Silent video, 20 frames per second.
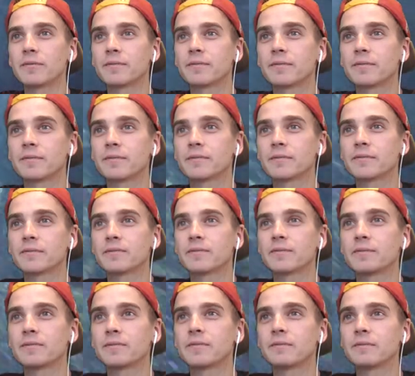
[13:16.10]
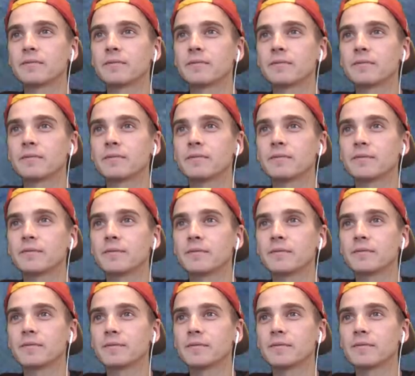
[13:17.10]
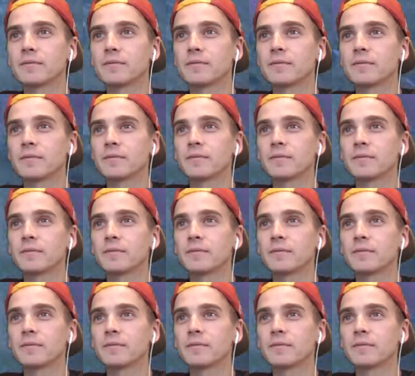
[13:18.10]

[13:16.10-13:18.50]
No one is speaking in this clip.